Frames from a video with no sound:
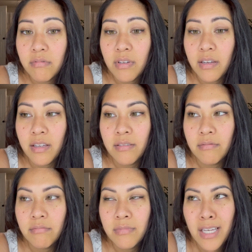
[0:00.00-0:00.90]

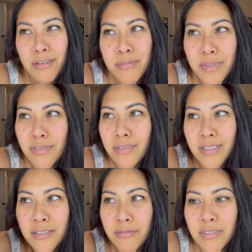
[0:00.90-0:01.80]
And cow's milk,
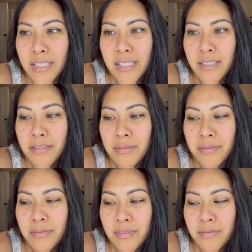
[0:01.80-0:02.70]
I don't really
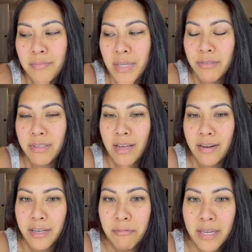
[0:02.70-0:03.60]
mess with that
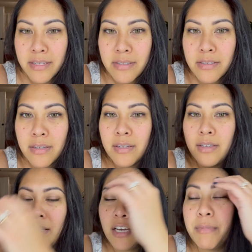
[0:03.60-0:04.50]
anyways.
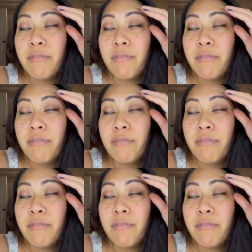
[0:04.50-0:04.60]
I mean, with